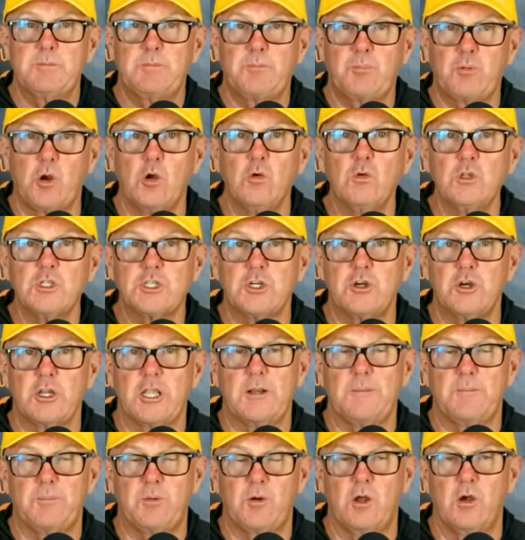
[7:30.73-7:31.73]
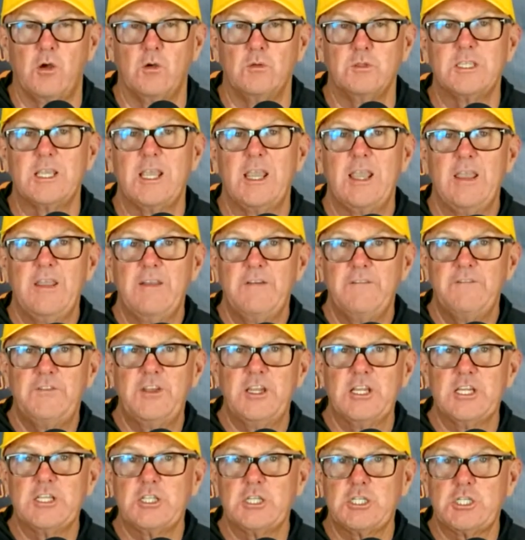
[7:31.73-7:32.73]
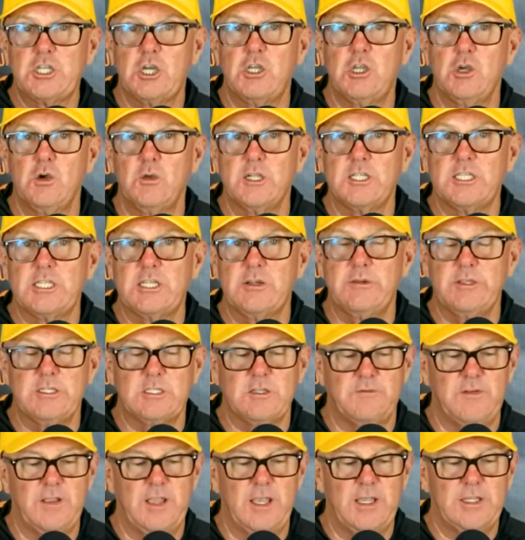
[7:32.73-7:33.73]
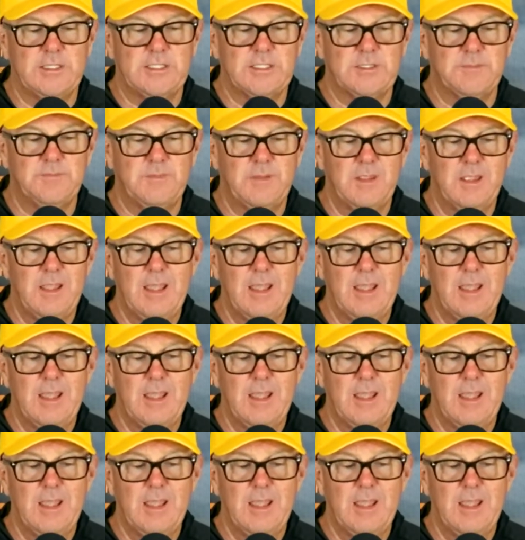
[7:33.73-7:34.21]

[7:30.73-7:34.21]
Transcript: Pro Circuit pros fish the Toyota Series events.